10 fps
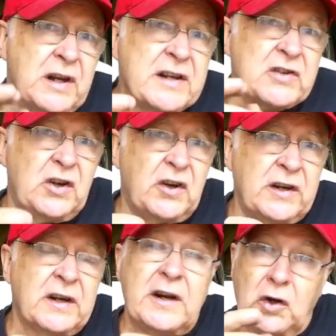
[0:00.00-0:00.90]
less
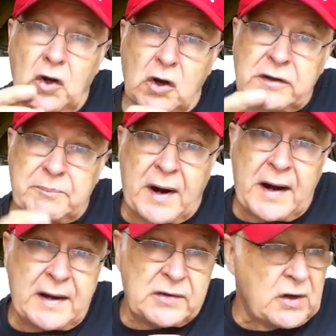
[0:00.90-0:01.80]
likely to lock the
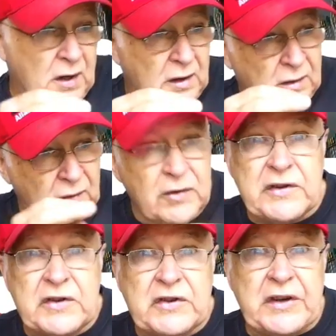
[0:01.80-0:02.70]
brakes, lose
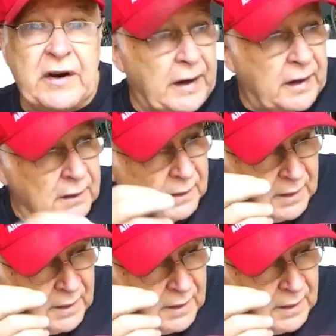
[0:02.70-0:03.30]
the steering,